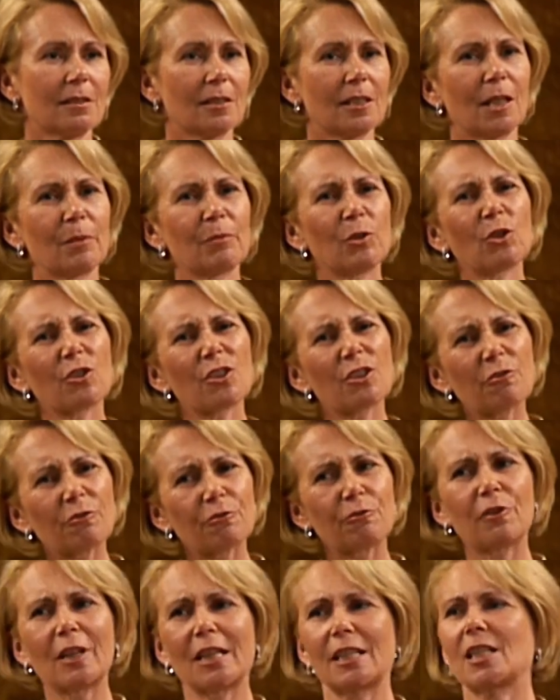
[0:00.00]
I'm not the
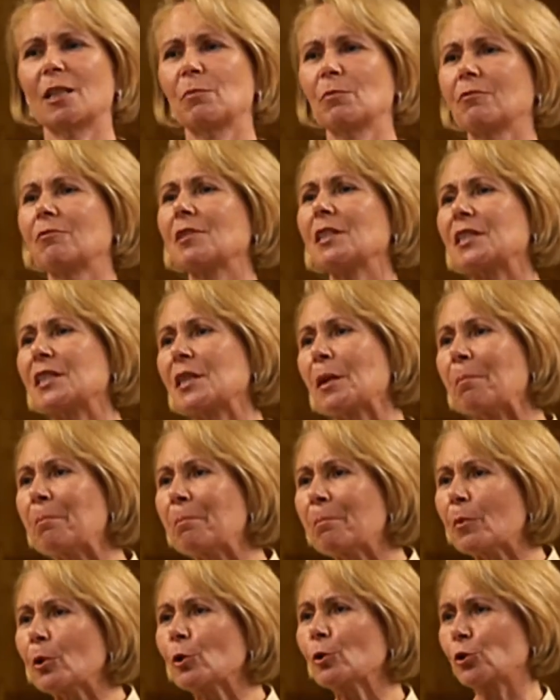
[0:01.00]
victim of these
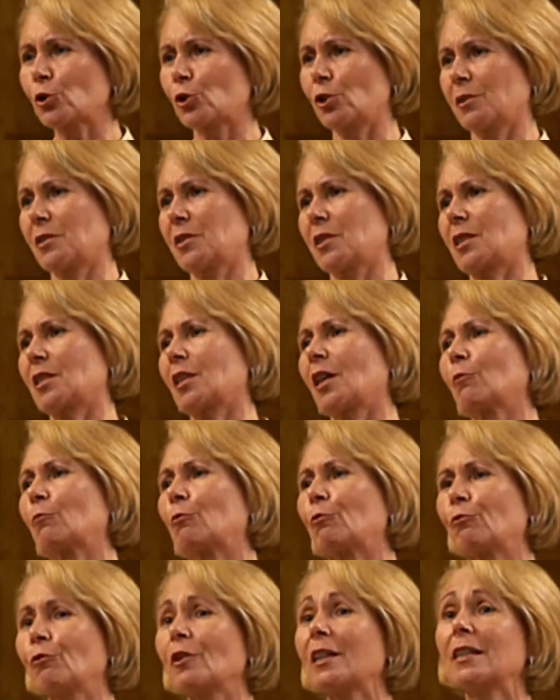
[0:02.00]
emotions that I'm
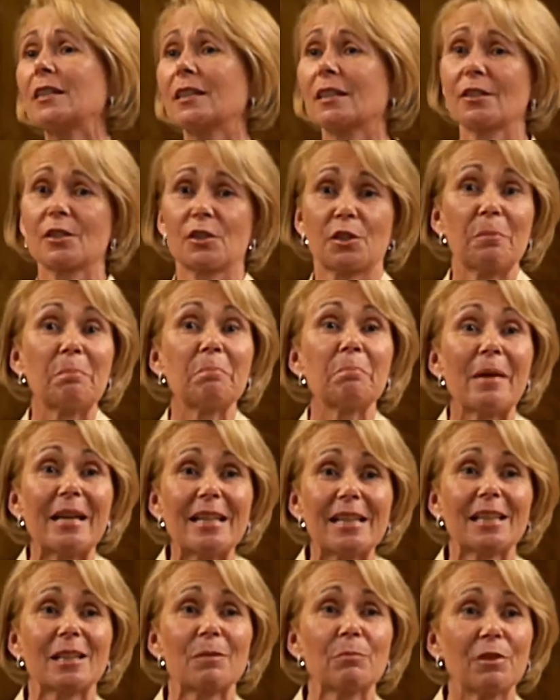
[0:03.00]
feeling that are
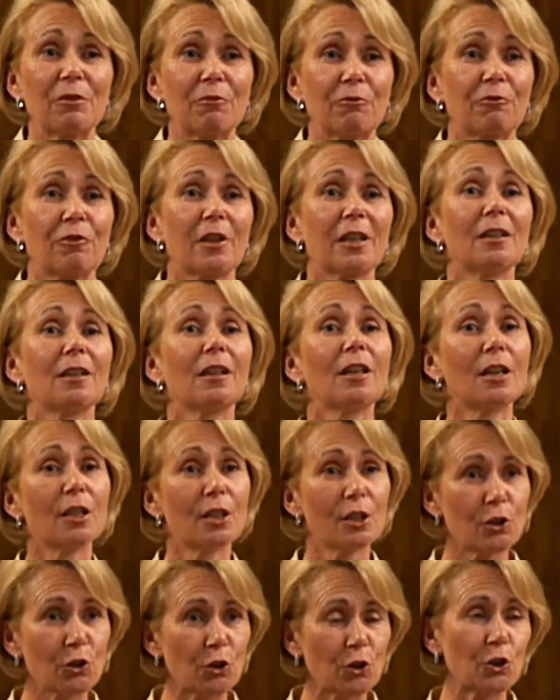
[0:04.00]
making me feel
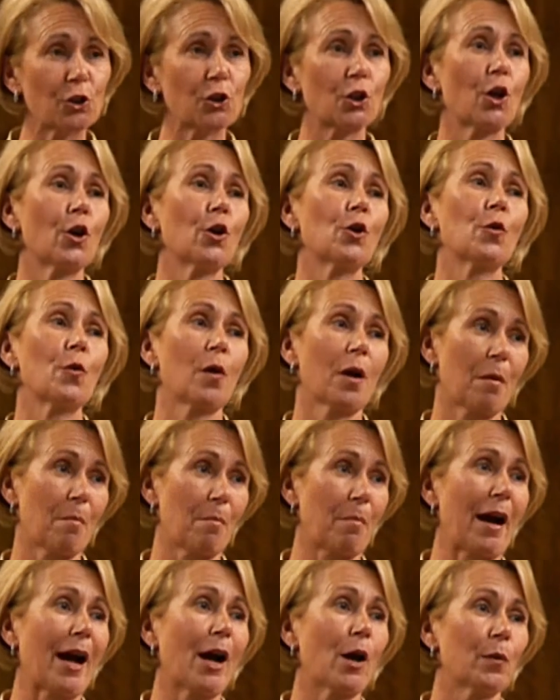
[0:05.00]
so
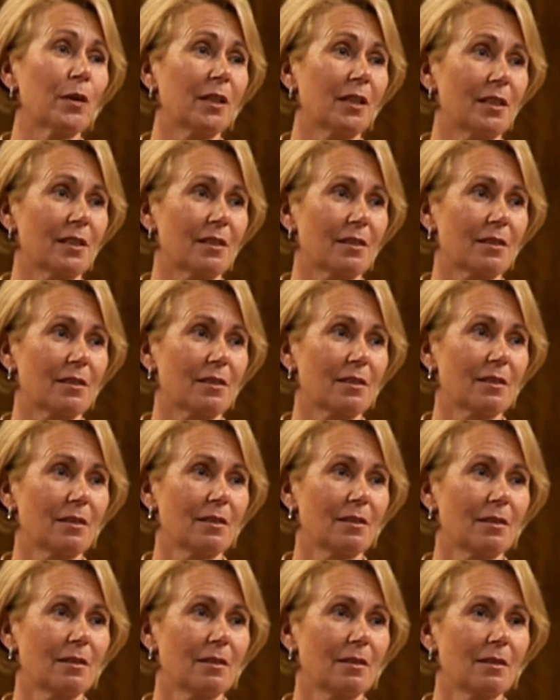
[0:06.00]
powerless.
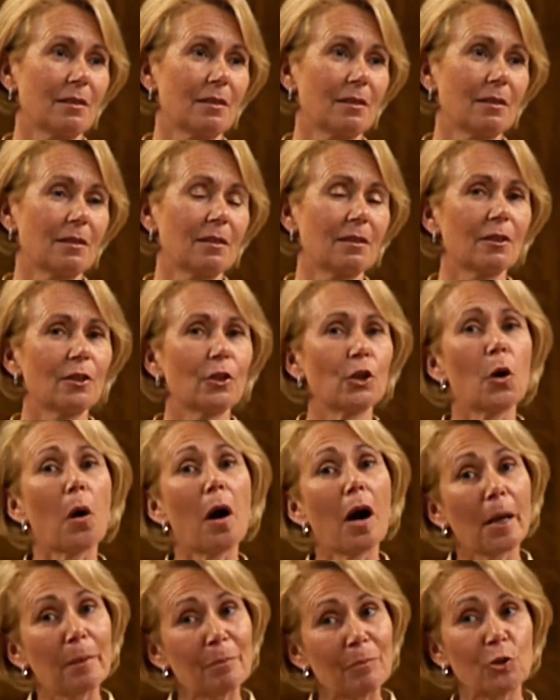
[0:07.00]
You know,
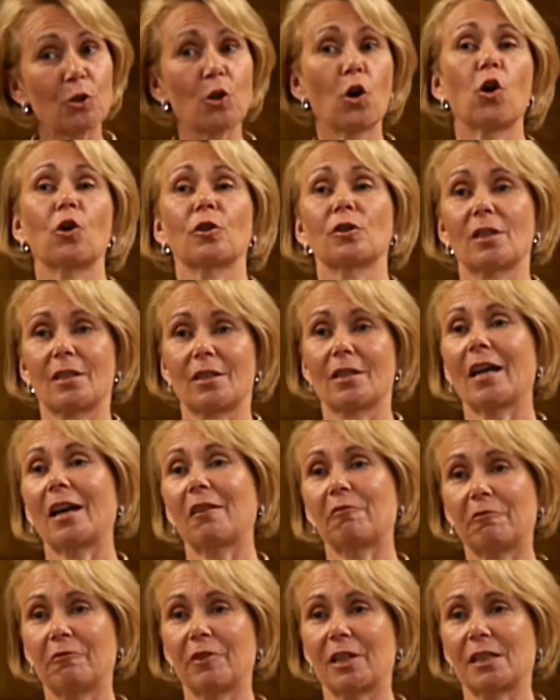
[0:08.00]
I'm not that
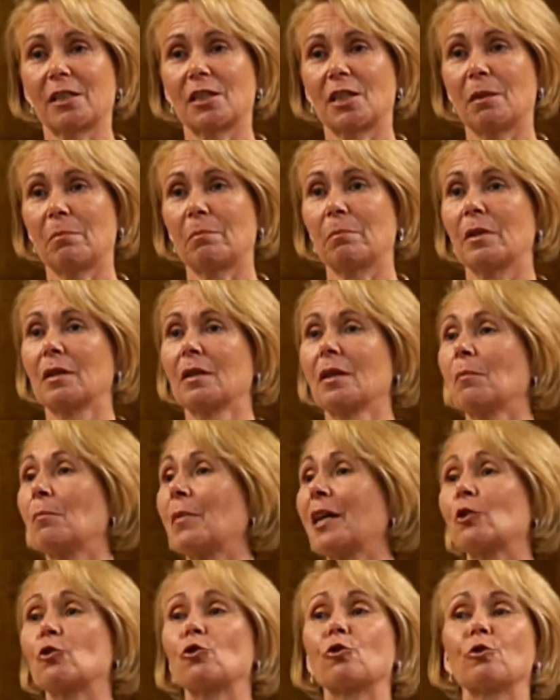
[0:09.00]
victim.
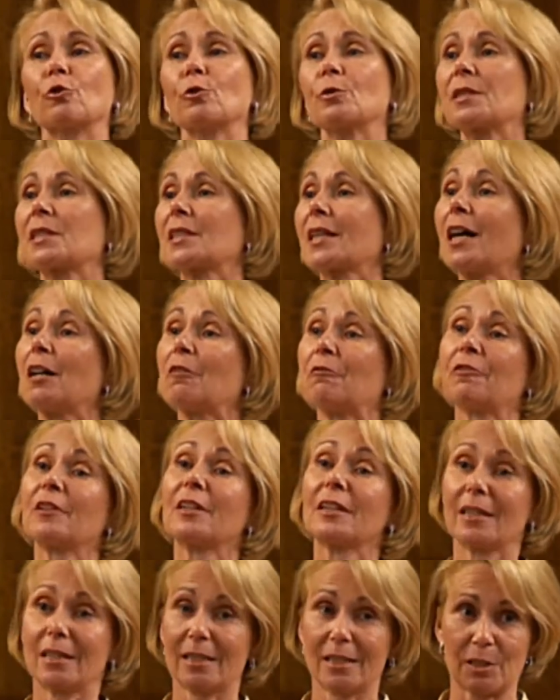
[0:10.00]
My true self
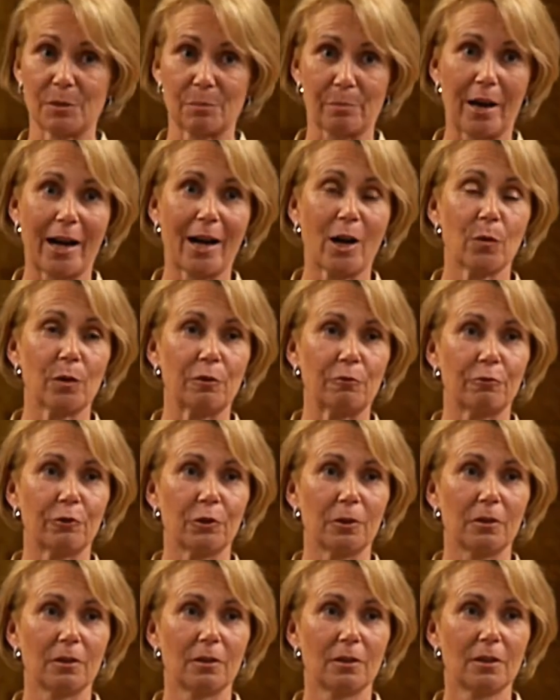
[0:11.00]
is powerful.